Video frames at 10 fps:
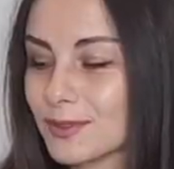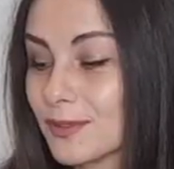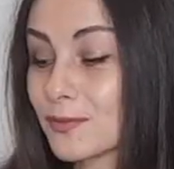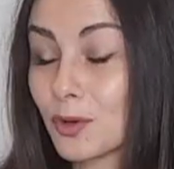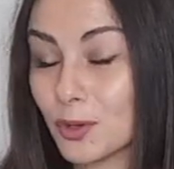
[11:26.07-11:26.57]

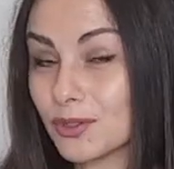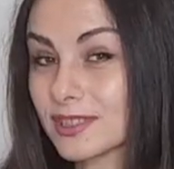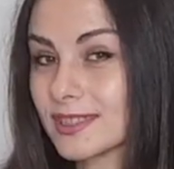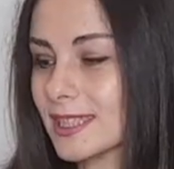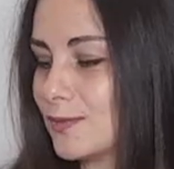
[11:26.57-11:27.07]
Of
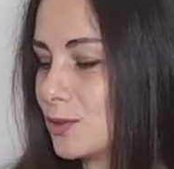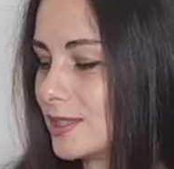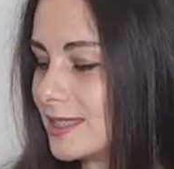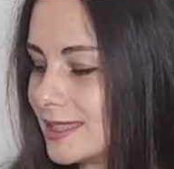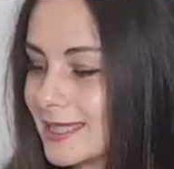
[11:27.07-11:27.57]
course, if you
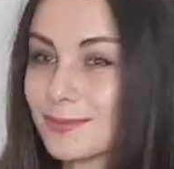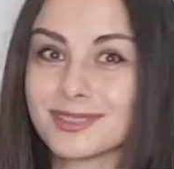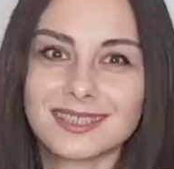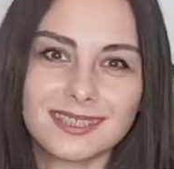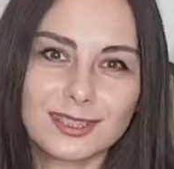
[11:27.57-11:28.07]
see them
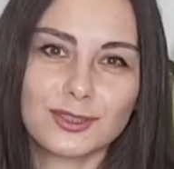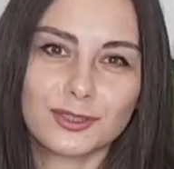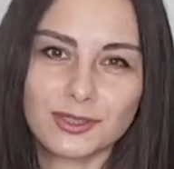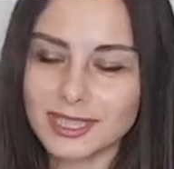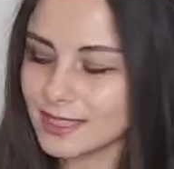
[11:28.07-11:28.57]
sitting on
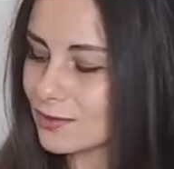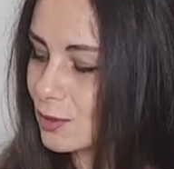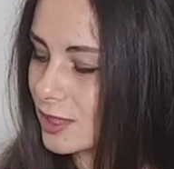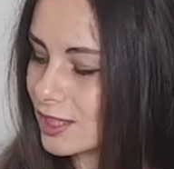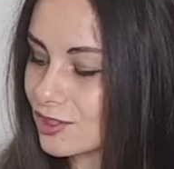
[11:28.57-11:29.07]
your leaves,
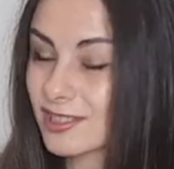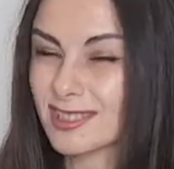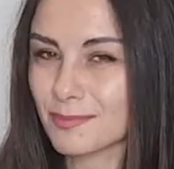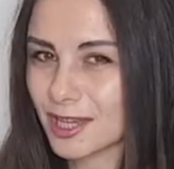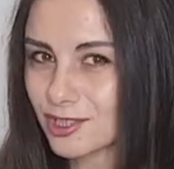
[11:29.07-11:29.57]
you can
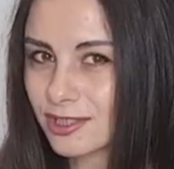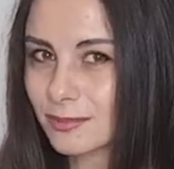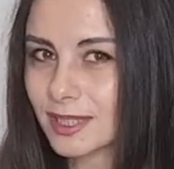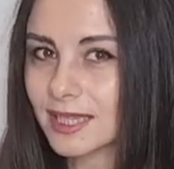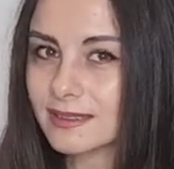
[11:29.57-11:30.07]
just smash
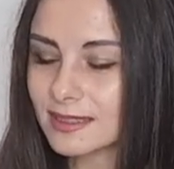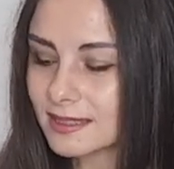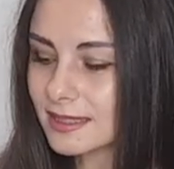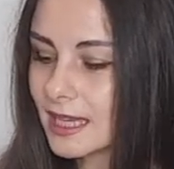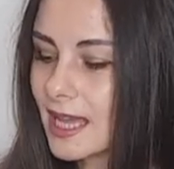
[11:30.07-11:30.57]
them like
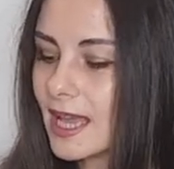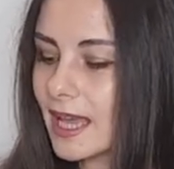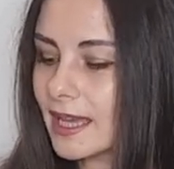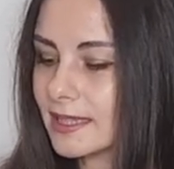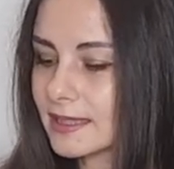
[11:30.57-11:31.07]
this.
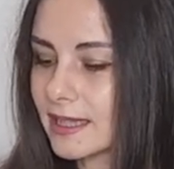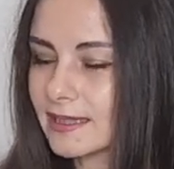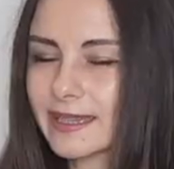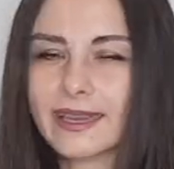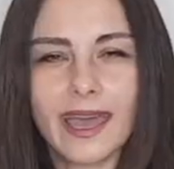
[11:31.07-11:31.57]
And
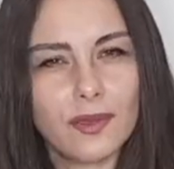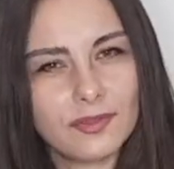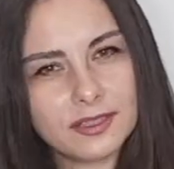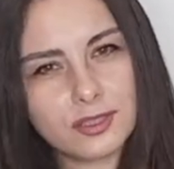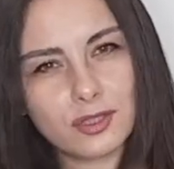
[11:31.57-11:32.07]
unlike
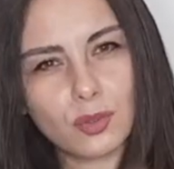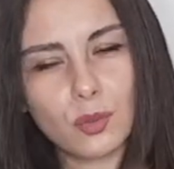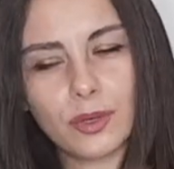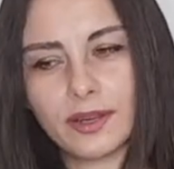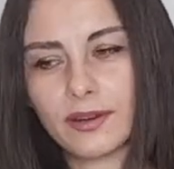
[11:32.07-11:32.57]
aphids,
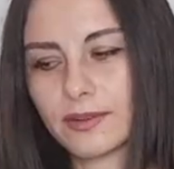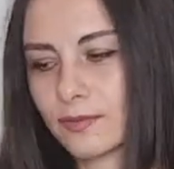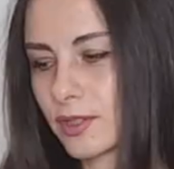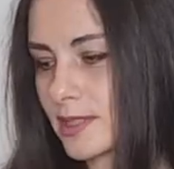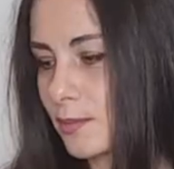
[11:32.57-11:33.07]
where,
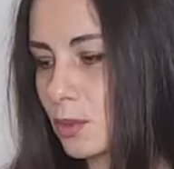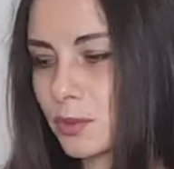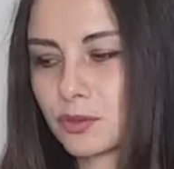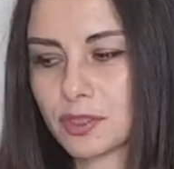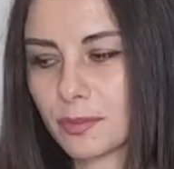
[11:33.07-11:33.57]
for example,
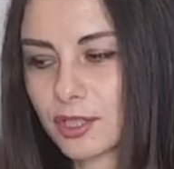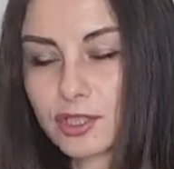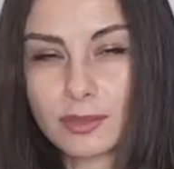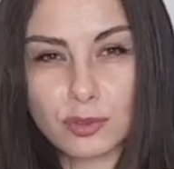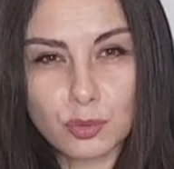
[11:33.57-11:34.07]
when you
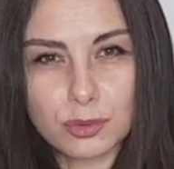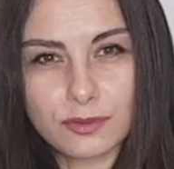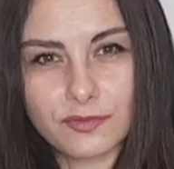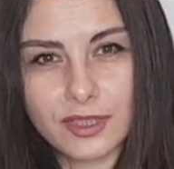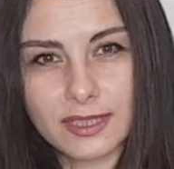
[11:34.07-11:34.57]
smash them, you
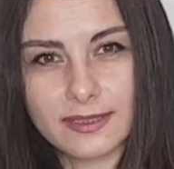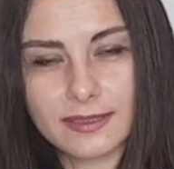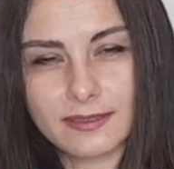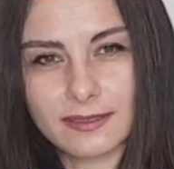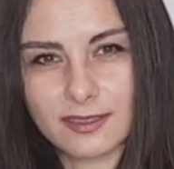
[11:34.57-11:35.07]
would feel
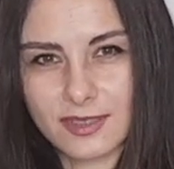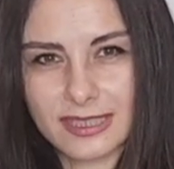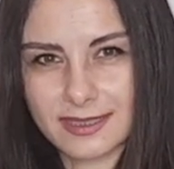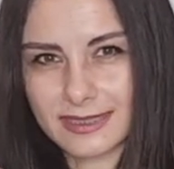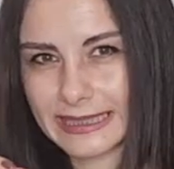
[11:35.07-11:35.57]
that there
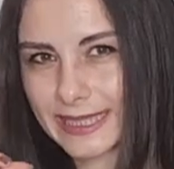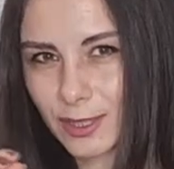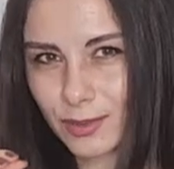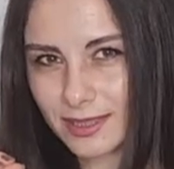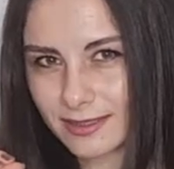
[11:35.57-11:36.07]
is
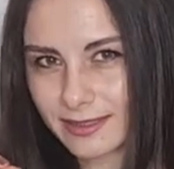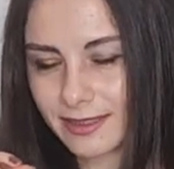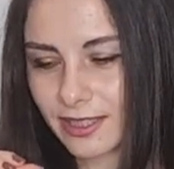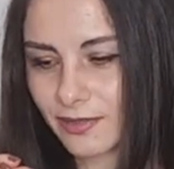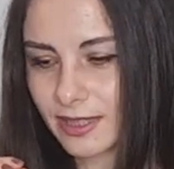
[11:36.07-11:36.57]
liquid,
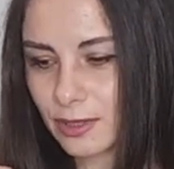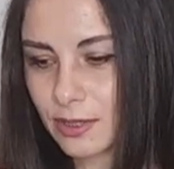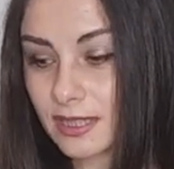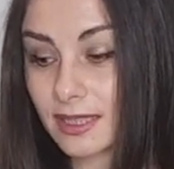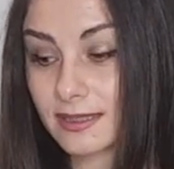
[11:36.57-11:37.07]
a lot of
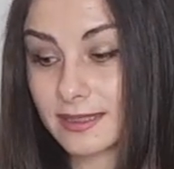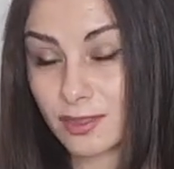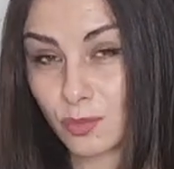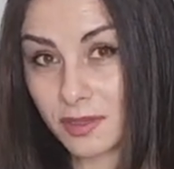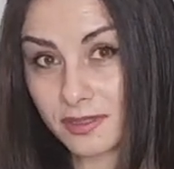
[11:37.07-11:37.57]
liquid,
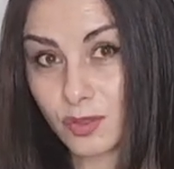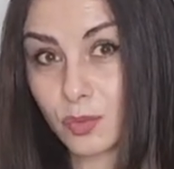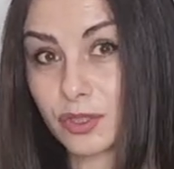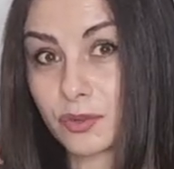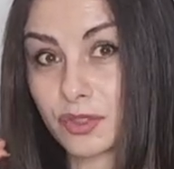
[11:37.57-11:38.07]
these ones,
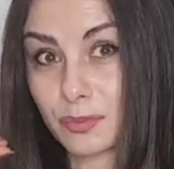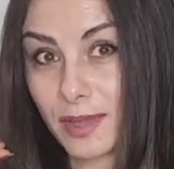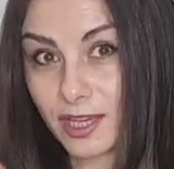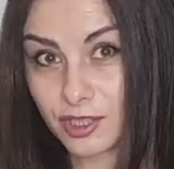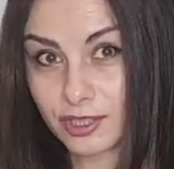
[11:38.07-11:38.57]
when you
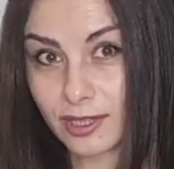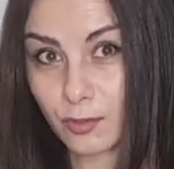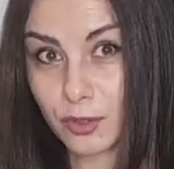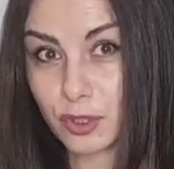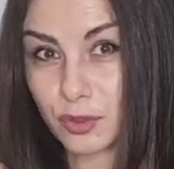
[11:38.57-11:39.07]
smash
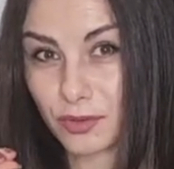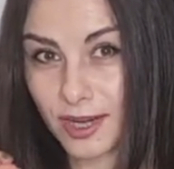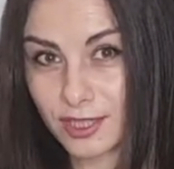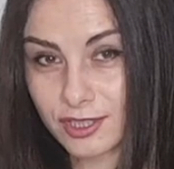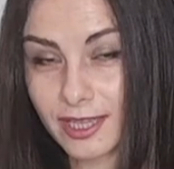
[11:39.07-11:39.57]
them, when you
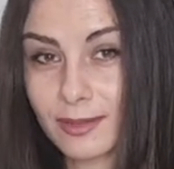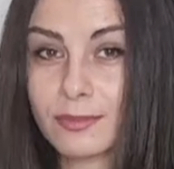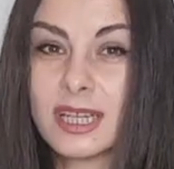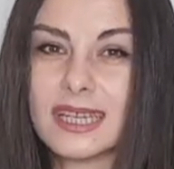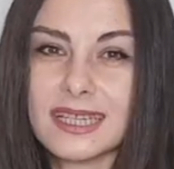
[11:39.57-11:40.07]
crush
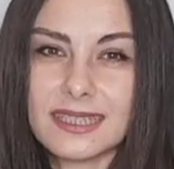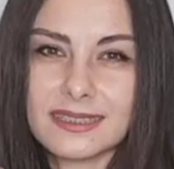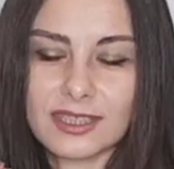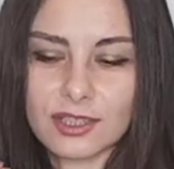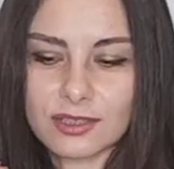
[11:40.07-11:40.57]
them,
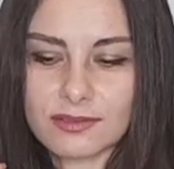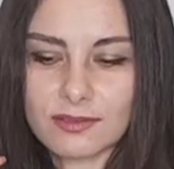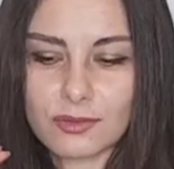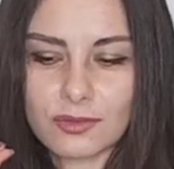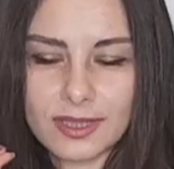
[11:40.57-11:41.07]
they are
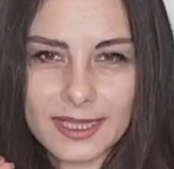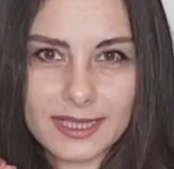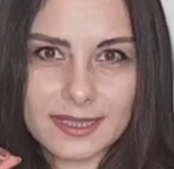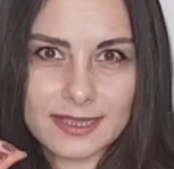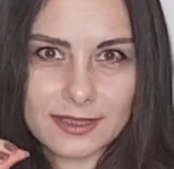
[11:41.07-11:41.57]

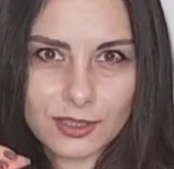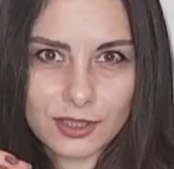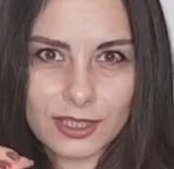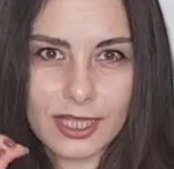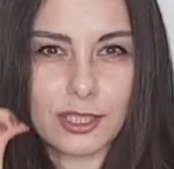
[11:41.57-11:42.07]
really
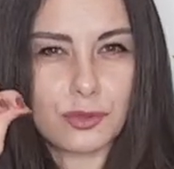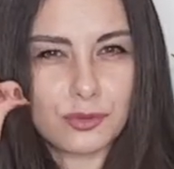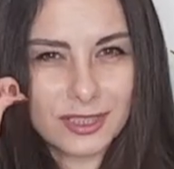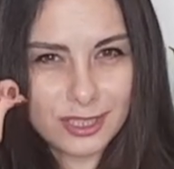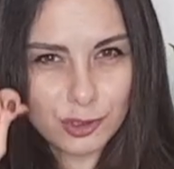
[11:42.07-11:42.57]
sturdy and
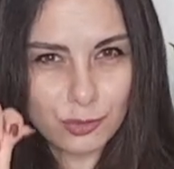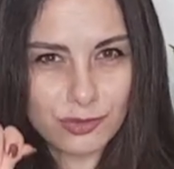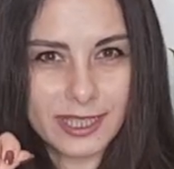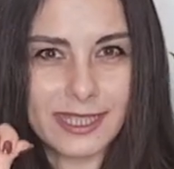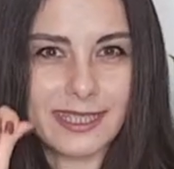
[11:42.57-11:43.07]
you need to
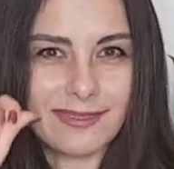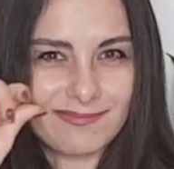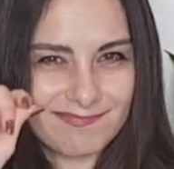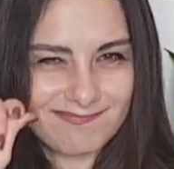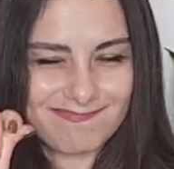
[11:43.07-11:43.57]
really
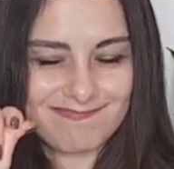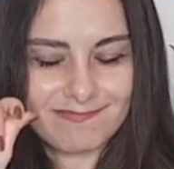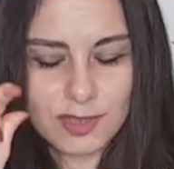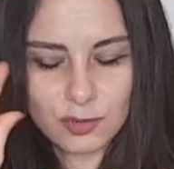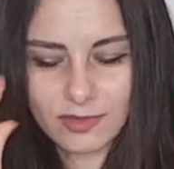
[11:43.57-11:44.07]

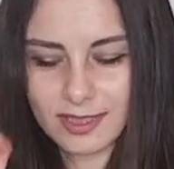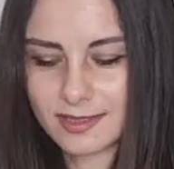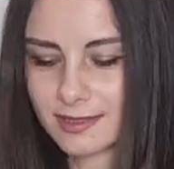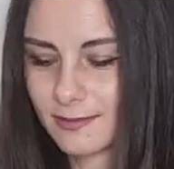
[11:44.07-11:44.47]
do this.